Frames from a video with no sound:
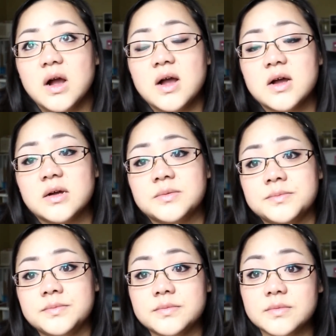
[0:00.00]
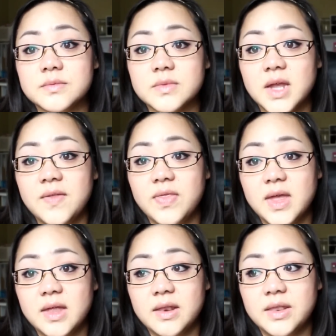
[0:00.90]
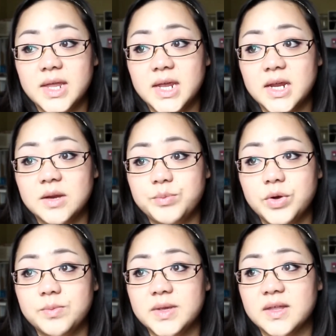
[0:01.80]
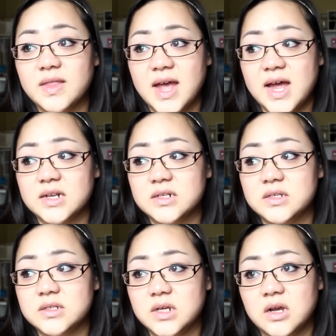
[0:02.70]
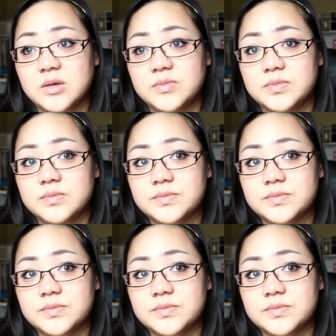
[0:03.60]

And then they put me in the hot tub